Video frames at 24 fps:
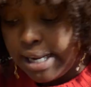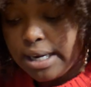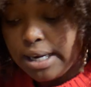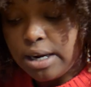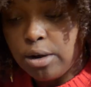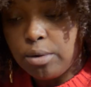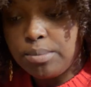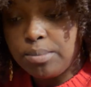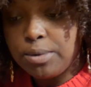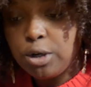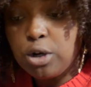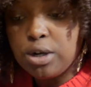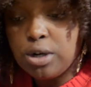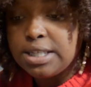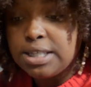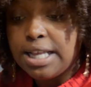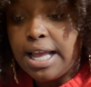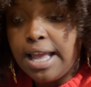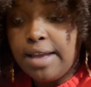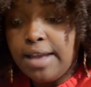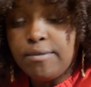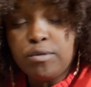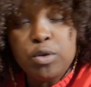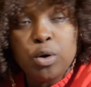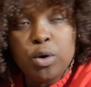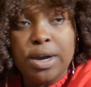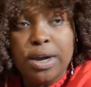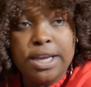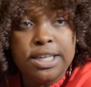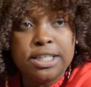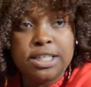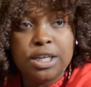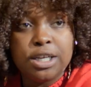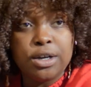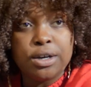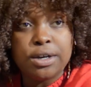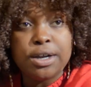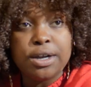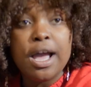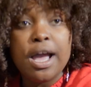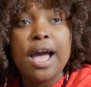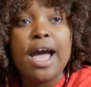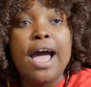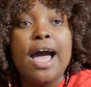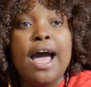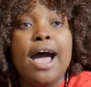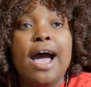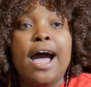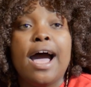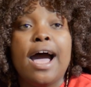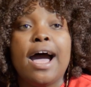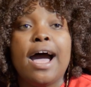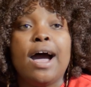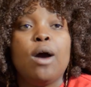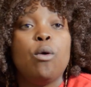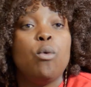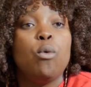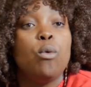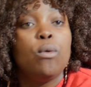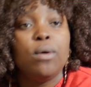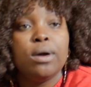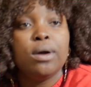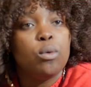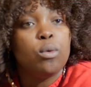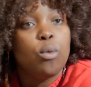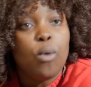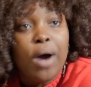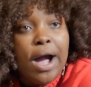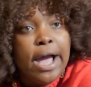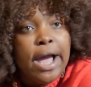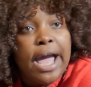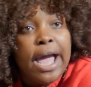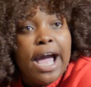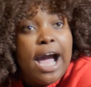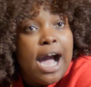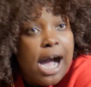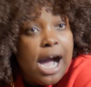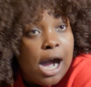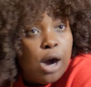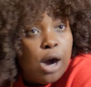does not take responsibility for her own actions.